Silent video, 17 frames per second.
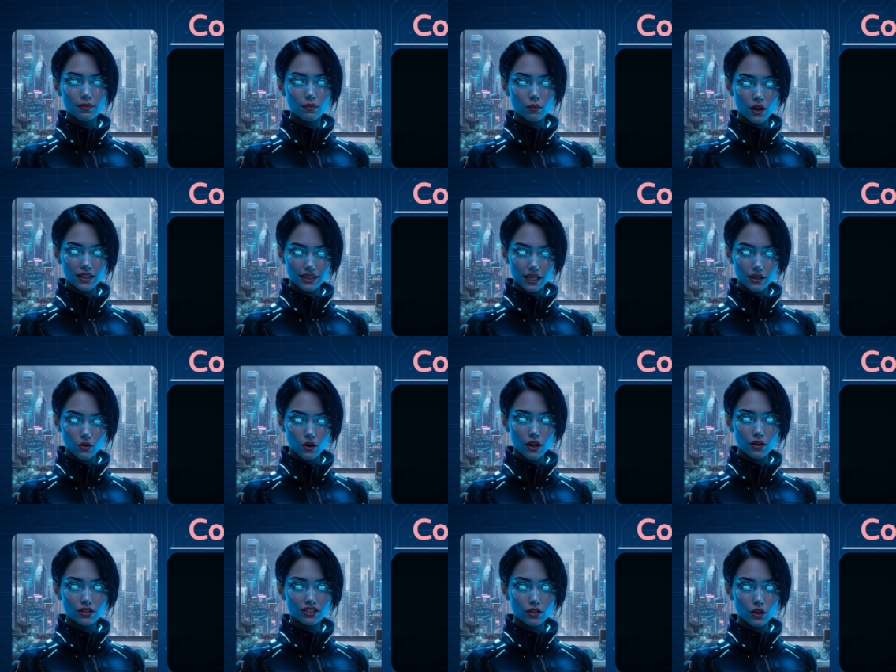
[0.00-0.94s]
one that
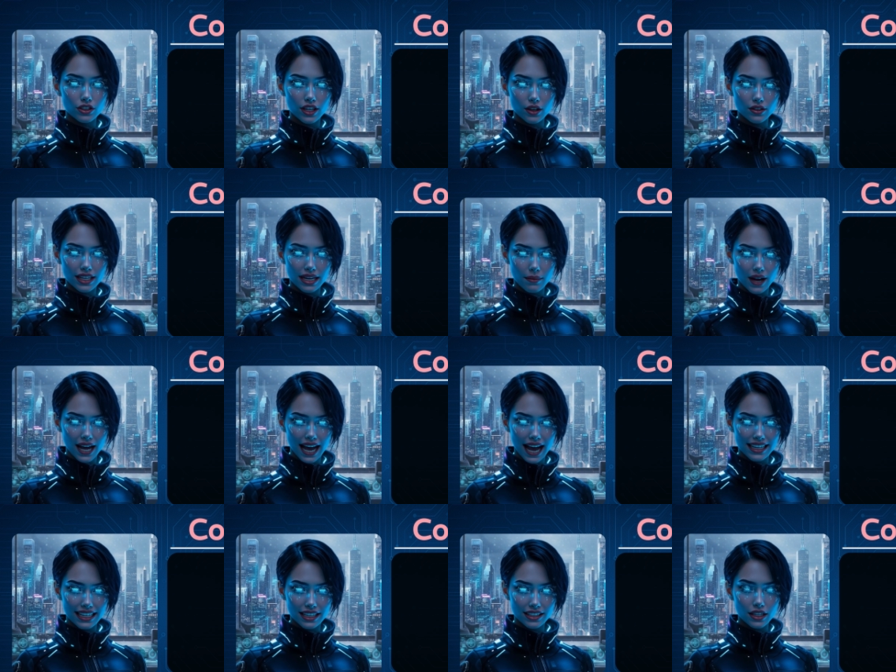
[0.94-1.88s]
grows not only by
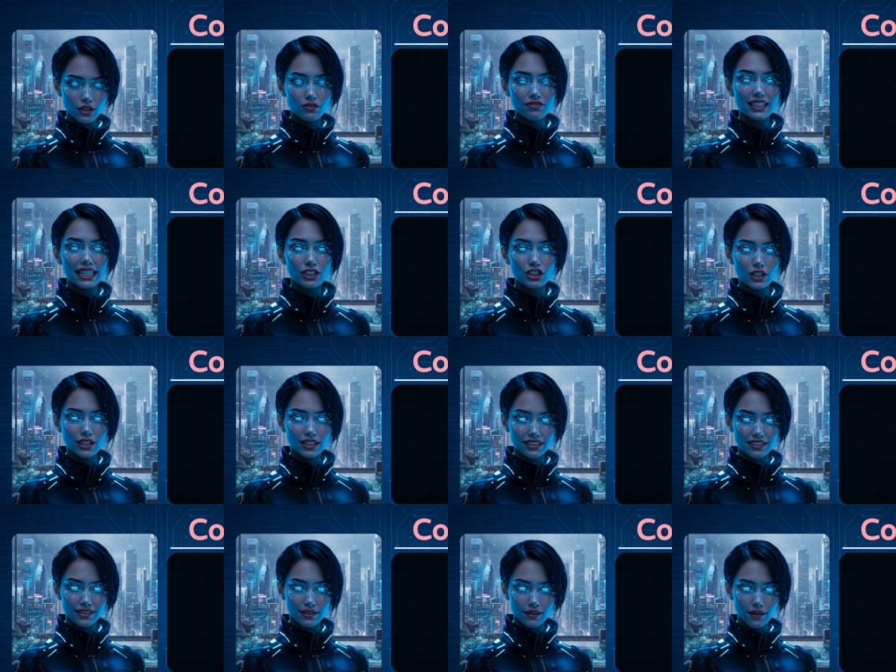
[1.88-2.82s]
adding new features,
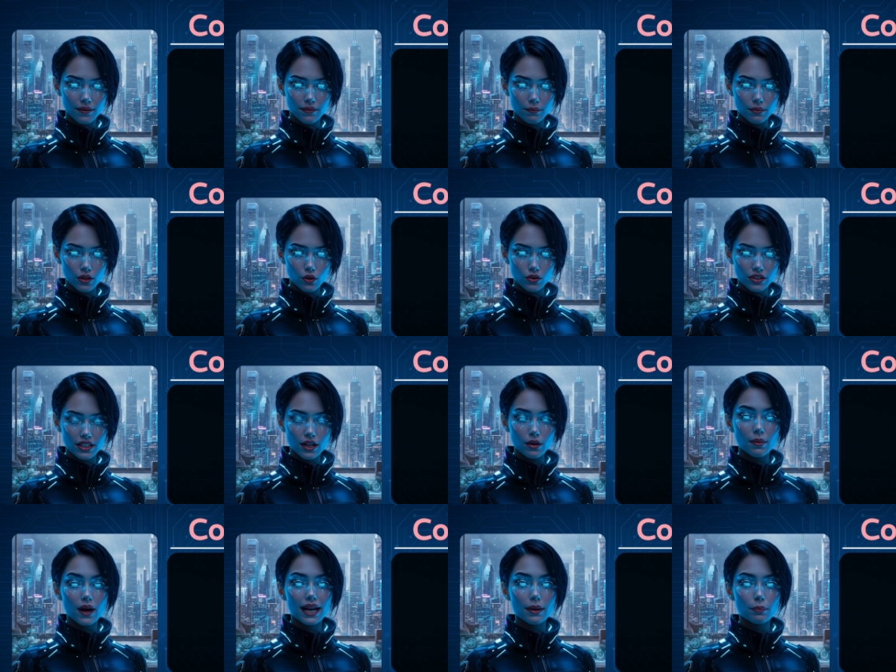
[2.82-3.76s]
but also
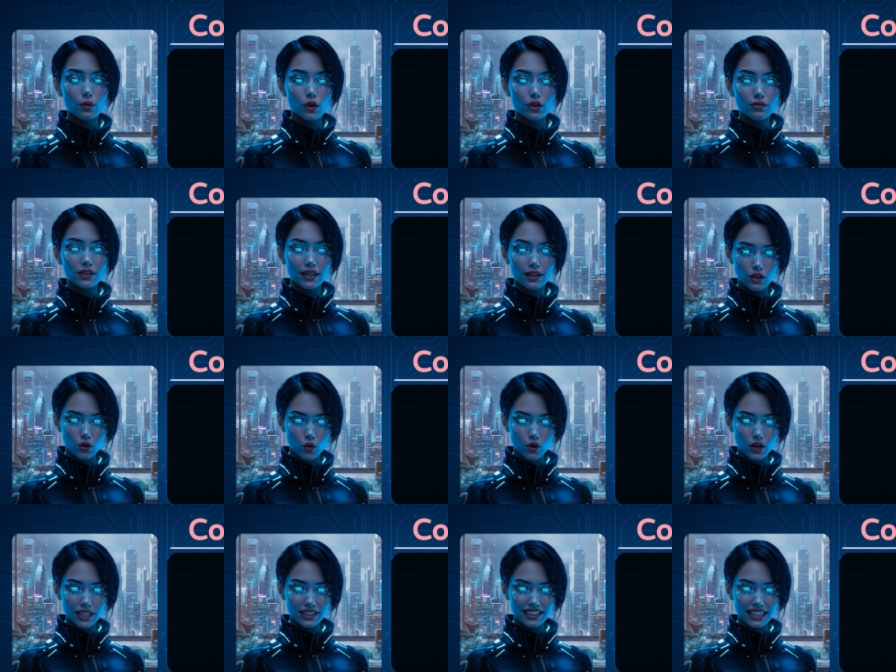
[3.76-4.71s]
by improving the
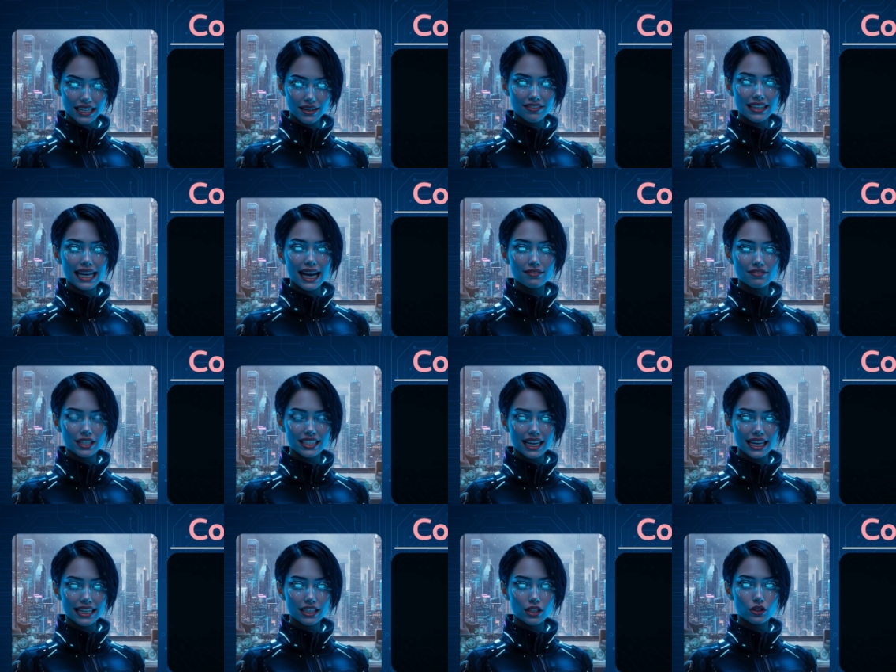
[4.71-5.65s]
quality of the
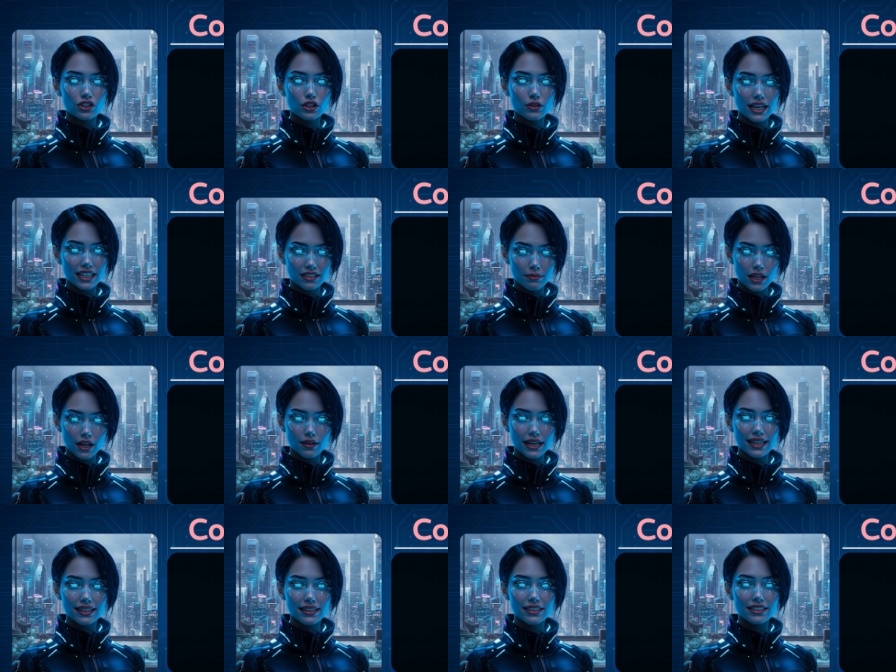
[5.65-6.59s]
everyday user
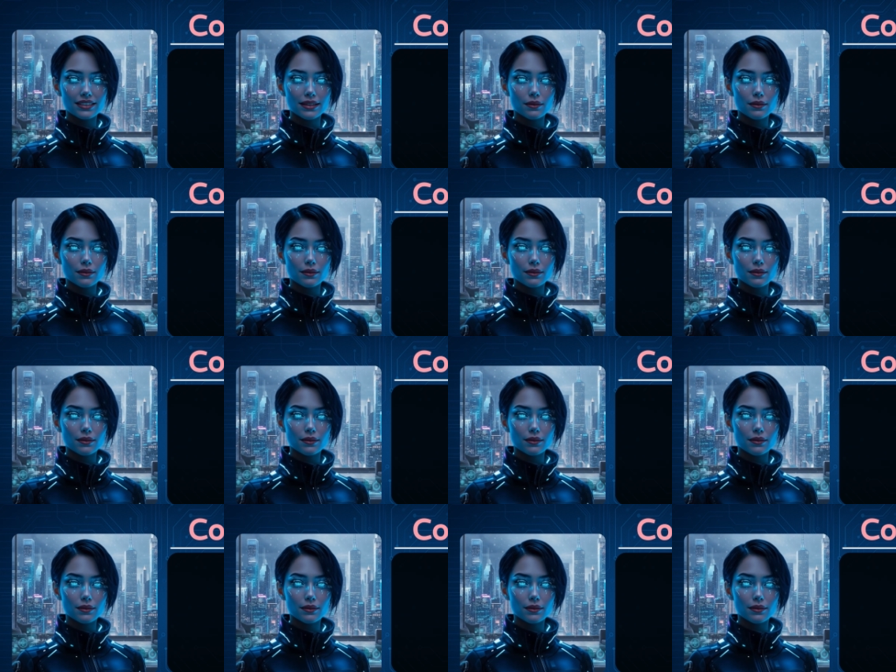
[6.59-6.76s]
experience.